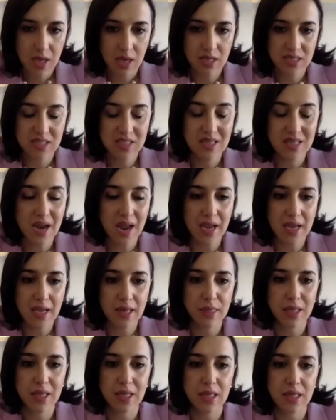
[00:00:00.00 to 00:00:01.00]

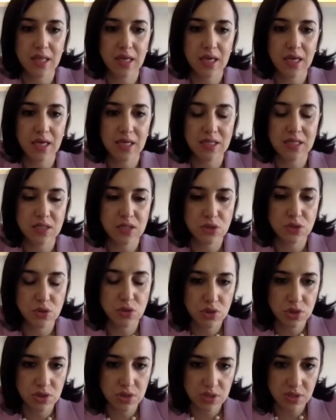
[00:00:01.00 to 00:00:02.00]
strengthen the
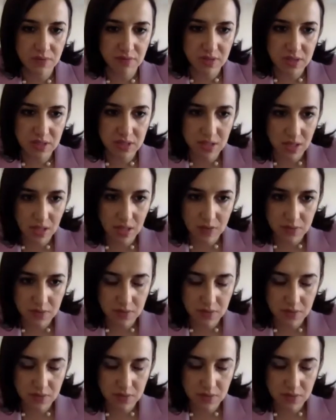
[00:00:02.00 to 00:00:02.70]
institutions of the state,